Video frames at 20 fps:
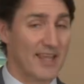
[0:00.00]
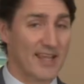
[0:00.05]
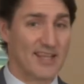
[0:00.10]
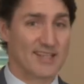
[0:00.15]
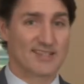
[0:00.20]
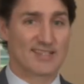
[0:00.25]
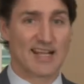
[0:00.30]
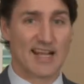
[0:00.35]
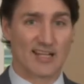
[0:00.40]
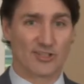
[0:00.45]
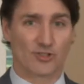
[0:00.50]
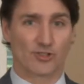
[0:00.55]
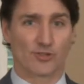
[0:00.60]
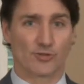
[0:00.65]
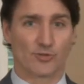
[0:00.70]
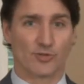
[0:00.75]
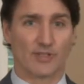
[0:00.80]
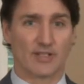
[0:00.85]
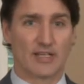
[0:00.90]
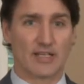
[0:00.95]
It's
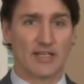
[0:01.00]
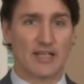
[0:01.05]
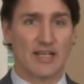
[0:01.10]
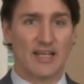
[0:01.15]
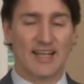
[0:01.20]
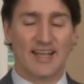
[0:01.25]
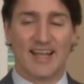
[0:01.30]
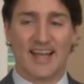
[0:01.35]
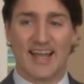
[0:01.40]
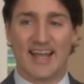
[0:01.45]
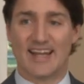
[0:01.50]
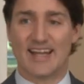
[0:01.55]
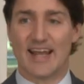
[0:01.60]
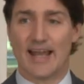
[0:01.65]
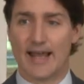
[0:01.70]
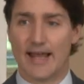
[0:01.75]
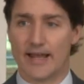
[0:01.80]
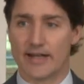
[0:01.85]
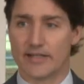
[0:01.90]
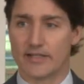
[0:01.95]
actually an
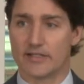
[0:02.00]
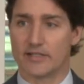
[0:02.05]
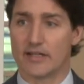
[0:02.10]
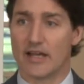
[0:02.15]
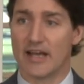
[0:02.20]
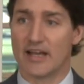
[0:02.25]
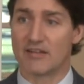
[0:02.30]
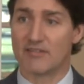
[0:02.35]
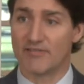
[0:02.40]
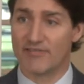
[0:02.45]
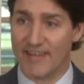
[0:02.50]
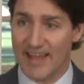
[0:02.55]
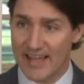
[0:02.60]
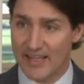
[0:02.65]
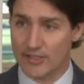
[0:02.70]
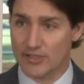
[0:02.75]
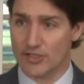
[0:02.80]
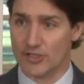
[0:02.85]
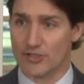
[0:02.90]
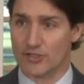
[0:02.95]
added
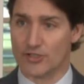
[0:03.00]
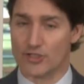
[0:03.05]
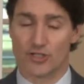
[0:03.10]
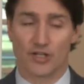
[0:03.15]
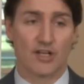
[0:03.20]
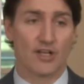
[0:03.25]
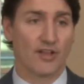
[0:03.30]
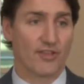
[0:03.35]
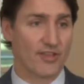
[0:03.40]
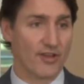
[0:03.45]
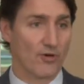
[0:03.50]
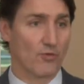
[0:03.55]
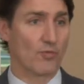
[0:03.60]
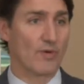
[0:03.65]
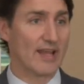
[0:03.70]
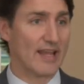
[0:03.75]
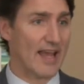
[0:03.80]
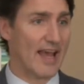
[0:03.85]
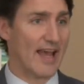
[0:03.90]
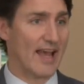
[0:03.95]
advantage that
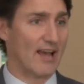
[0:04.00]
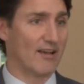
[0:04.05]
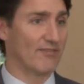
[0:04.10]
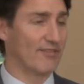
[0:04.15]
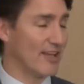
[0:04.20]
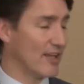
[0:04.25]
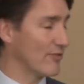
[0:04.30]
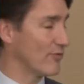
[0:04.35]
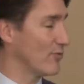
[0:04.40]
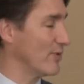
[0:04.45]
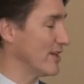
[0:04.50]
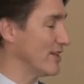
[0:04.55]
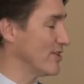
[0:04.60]
we have if